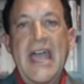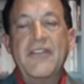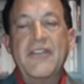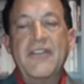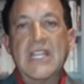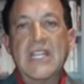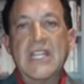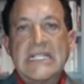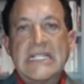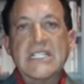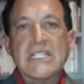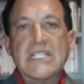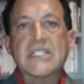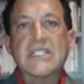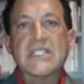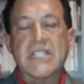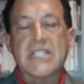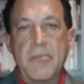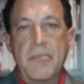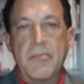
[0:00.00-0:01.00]
have
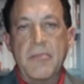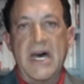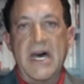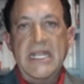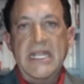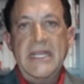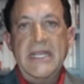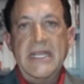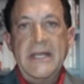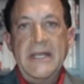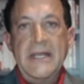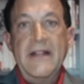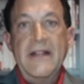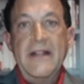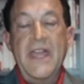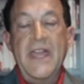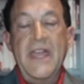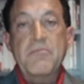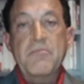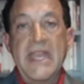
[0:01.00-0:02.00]
elected somebody
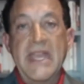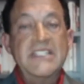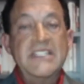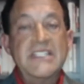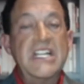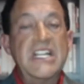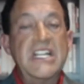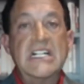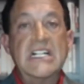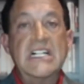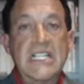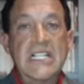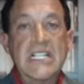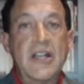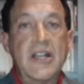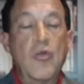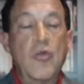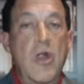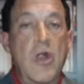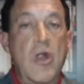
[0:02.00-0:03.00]
that makes it
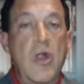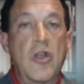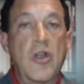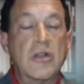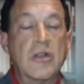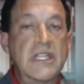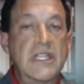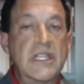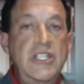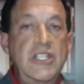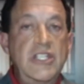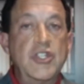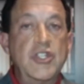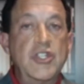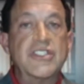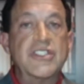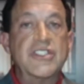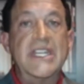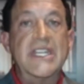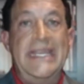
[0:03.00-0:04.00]
clear where her
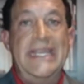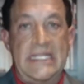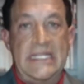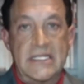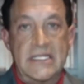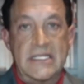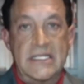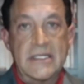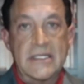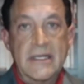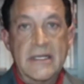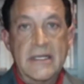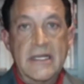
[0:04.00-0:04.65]
allegiance is.